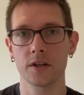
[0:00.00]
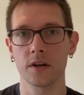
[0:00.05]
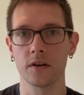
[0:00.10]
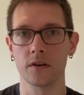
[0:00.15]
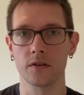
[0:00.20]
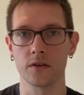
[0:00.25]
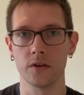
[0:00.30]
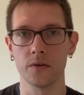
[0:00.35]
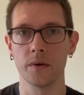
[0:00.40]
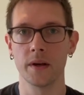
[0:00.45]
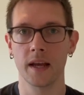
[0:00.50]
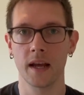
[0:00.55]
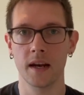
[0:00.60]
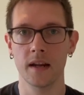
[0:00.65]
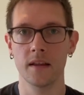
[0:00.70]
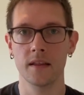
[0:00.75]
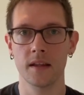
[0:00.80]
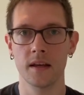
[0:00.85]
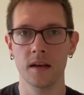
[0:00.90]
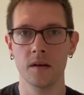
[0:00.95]
her doing
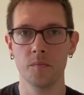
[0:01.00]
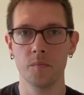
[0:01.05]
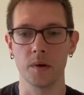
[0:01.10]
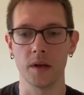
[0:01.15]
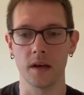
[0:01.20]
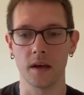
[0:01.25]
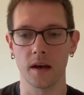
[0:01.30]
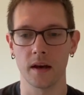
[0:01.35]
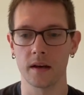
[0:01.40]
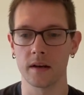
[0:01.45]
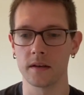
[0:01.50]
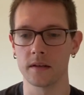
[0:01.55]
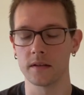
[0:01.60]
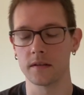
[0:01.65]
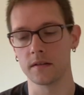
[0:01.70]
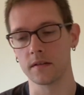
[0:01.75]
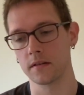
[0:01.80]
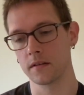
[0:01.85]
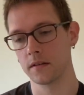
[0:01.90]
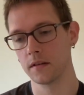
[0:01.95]
anything
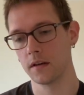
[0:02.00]
because